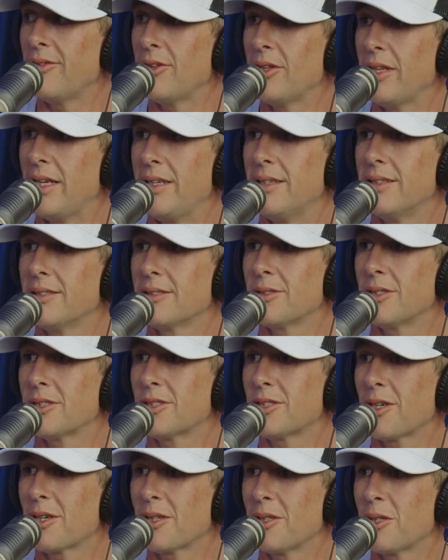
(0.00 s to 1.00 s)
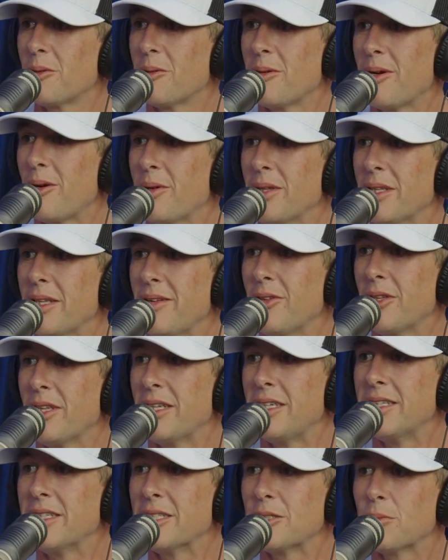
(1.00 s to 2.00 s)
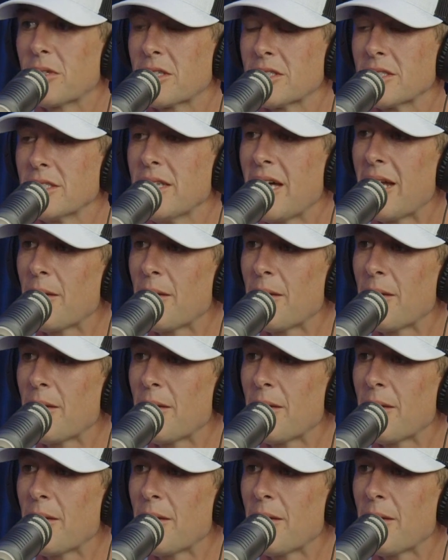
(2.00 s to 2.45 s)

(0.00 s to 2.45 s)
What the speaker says: level 8. So let's talk a little bit about what level 8 is because a